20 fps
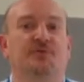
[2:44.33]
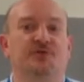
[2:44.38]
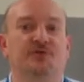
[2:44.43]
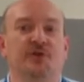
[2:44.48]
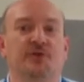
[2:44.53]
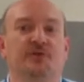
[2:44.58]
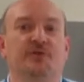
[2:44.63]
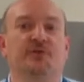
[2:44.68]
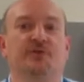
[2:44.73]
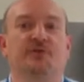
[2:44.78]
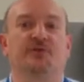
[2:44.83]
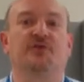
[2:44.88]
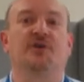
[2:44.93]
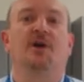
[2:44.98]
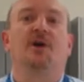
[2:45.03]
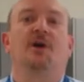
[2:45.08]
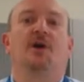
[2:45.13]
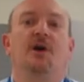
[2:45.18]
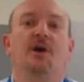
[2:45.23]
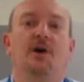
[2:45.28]
students
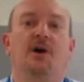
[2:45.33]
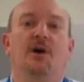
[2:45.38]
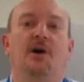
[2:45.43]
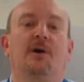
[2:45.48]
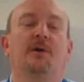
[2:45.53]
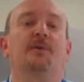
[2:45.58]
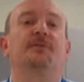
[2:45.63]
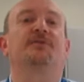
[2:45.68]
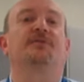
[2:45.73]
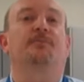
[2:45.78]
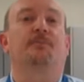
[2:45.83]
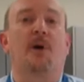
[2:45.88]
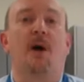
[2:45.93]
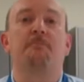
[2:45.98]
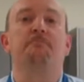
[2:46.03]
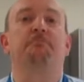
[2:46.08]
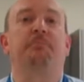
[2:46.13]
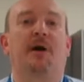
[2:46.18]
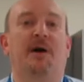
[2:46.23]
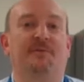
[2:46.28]
are
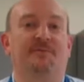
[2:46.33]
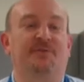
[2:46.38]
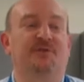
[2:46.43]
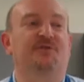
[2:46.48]
above